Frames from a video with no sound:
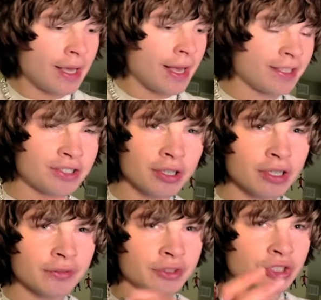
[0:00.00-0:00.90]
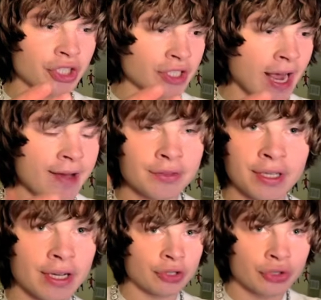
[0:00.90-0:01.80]
It's not enough to just have the
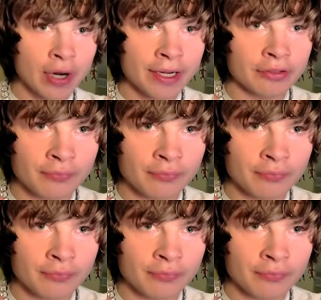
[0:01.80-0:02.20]
attractive